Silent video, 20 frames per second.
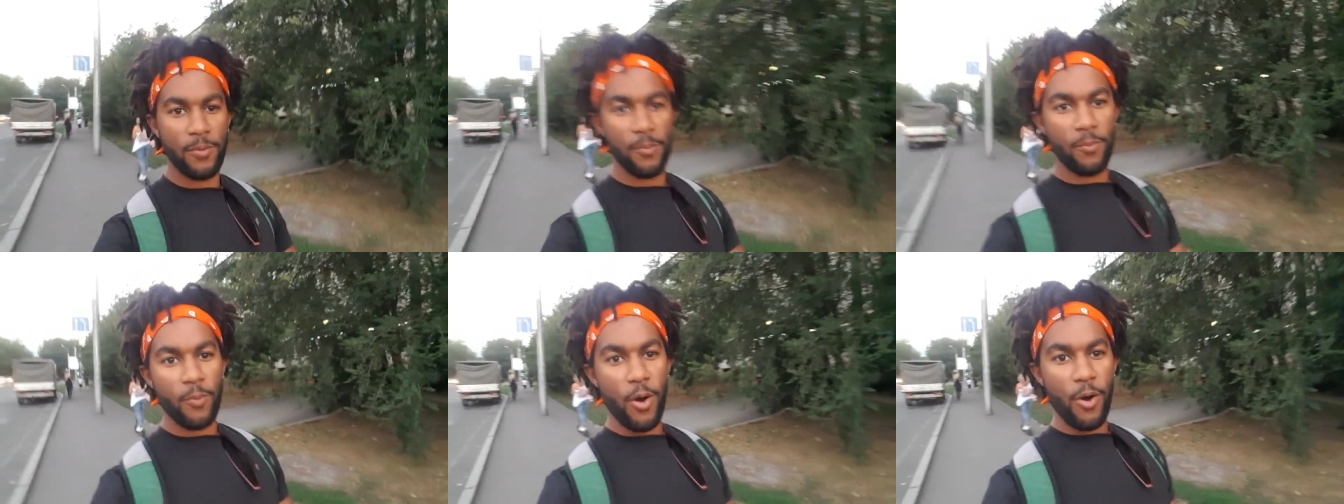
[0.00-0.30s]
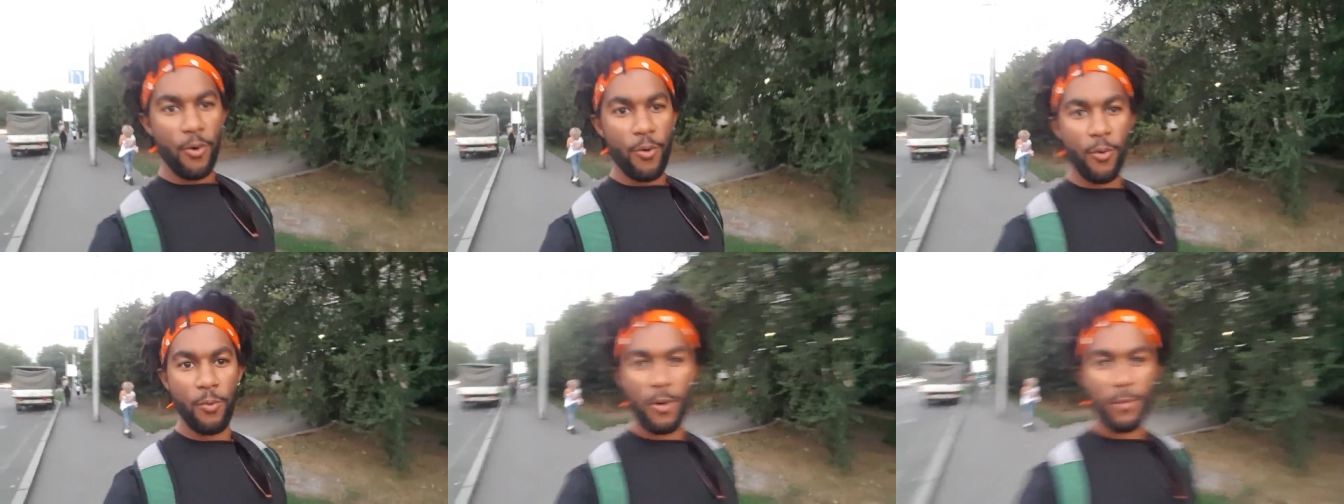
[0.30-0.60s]

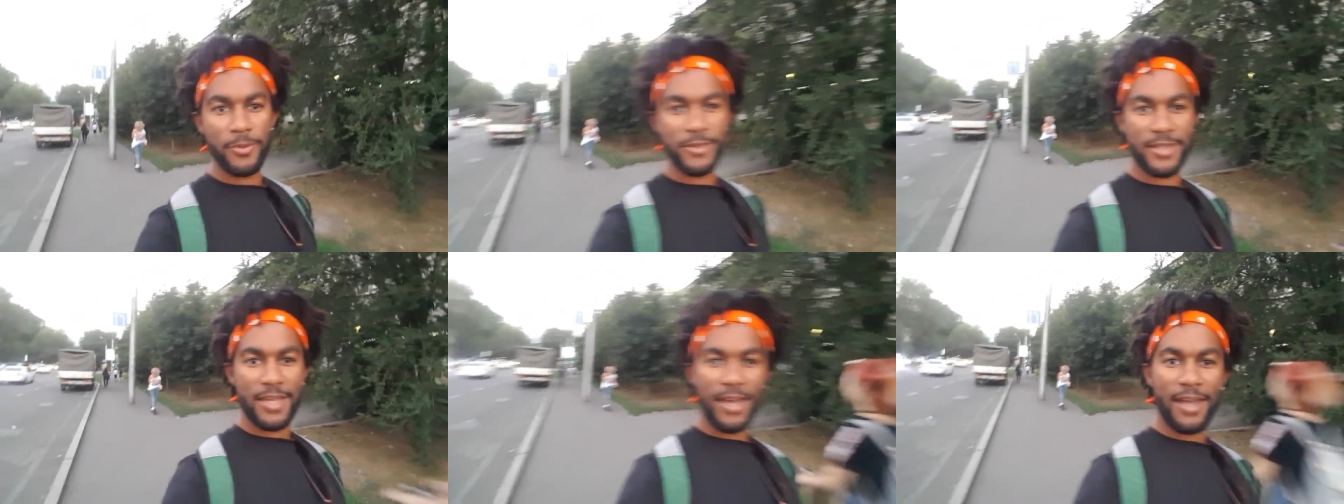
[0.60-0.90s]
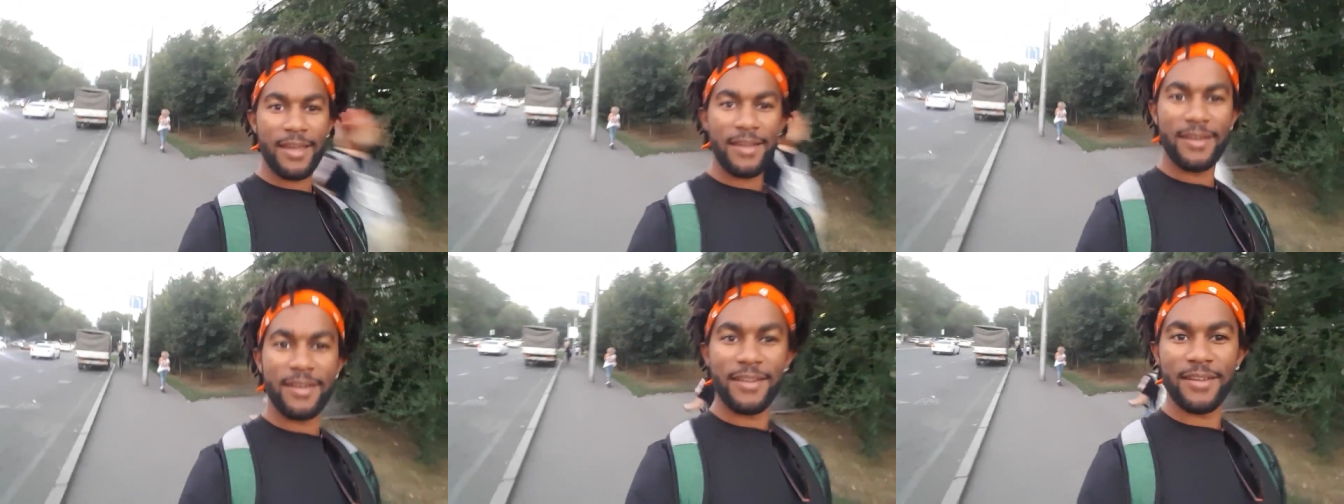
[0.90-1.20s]
Whoa, what was
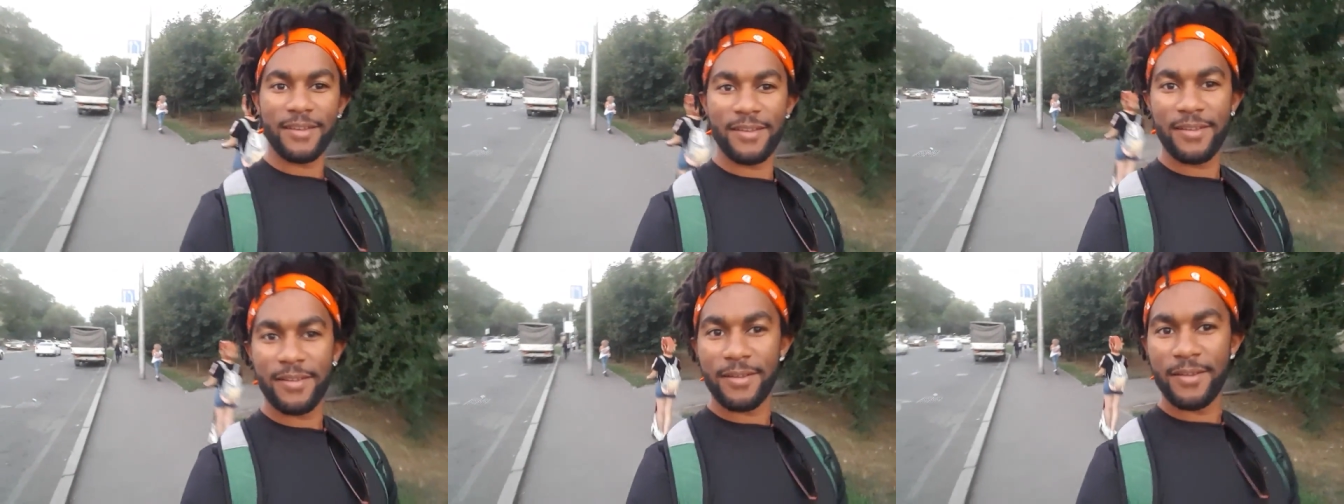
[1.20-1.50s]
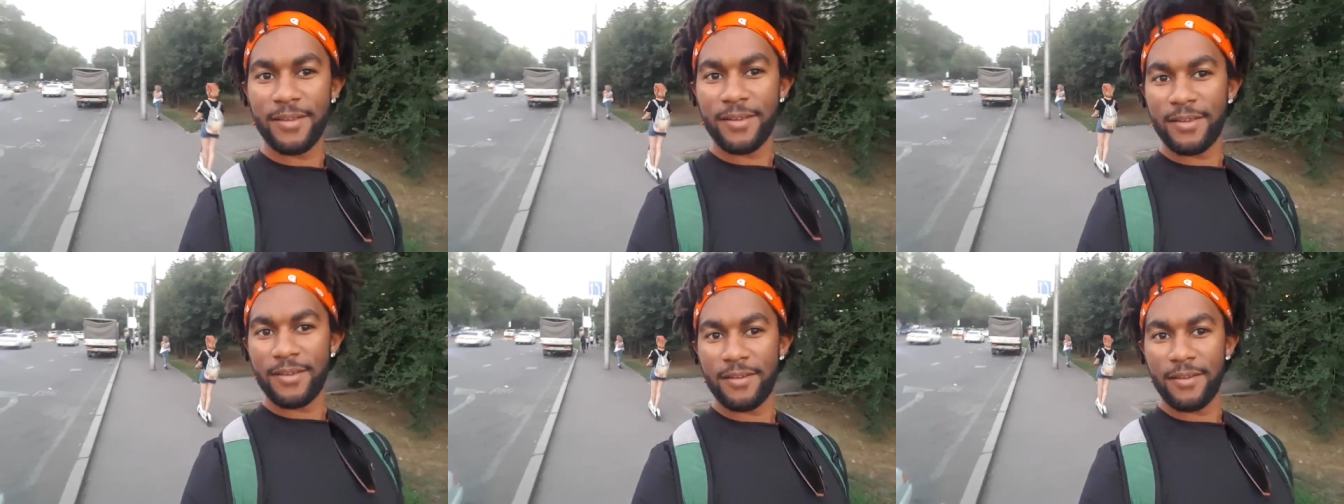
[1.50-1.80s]
that?
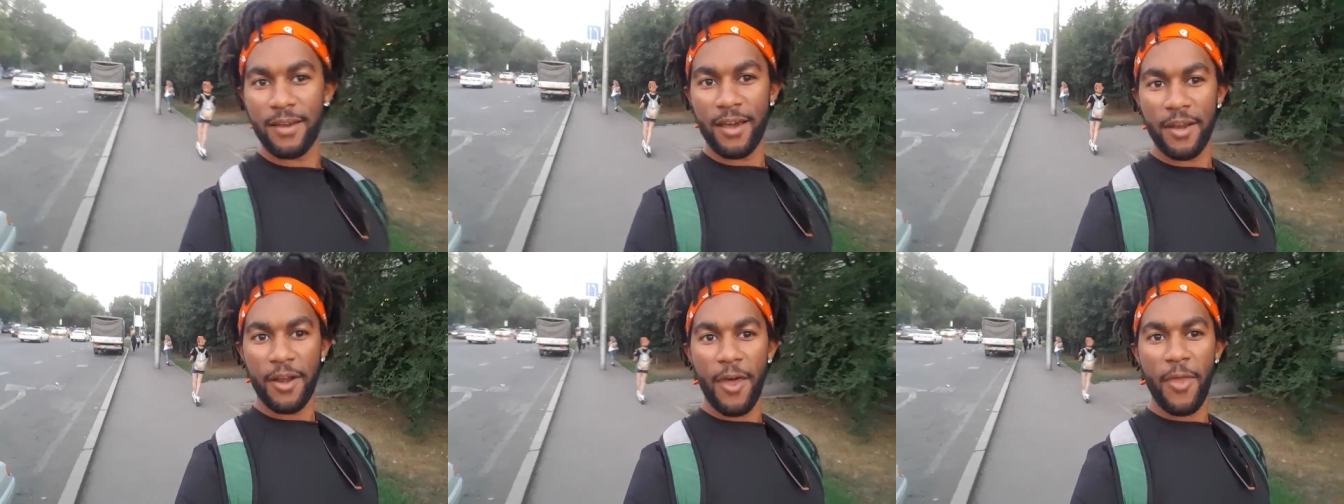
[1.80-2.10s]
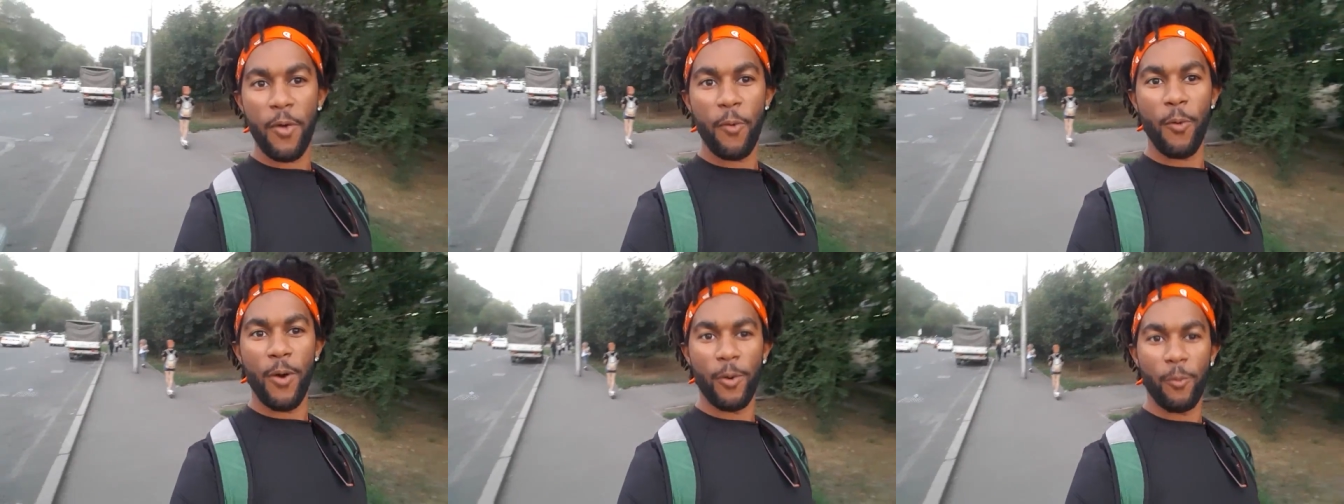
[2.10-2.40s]

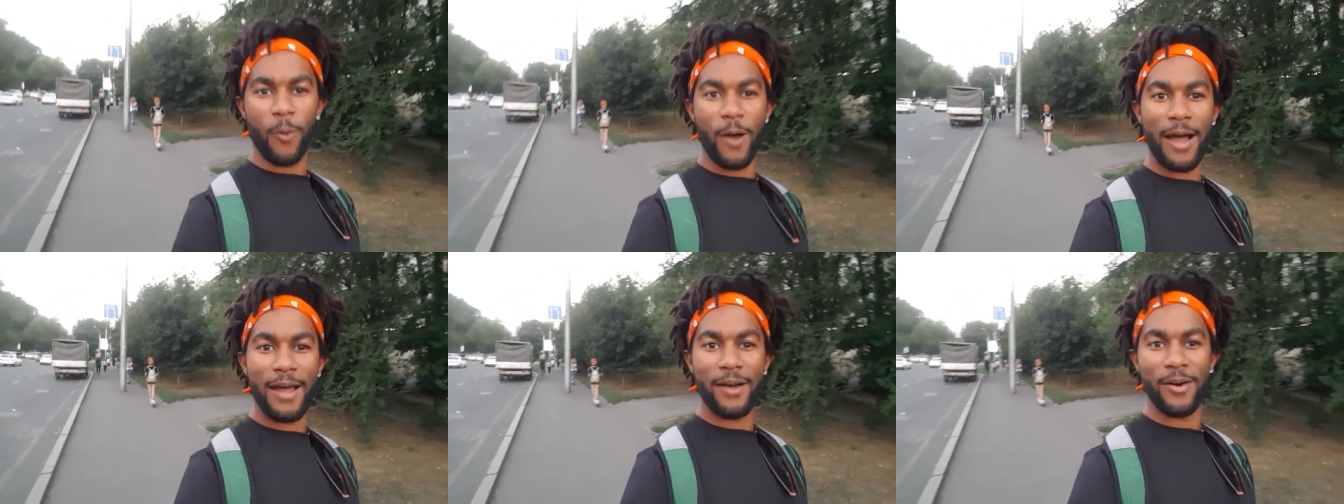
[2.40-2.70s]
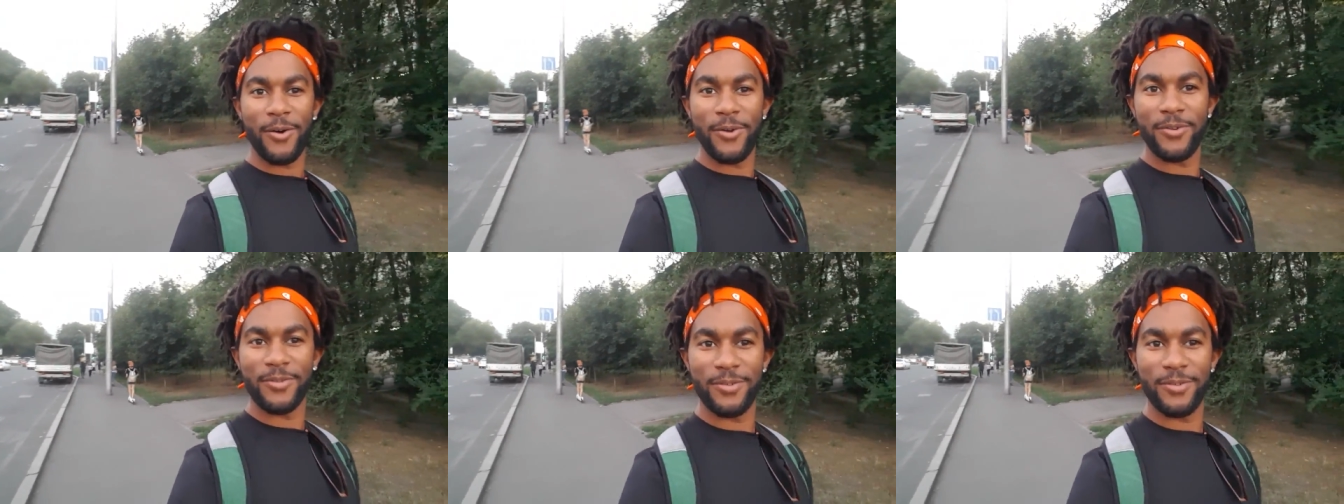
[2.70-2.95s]
Another one, wow.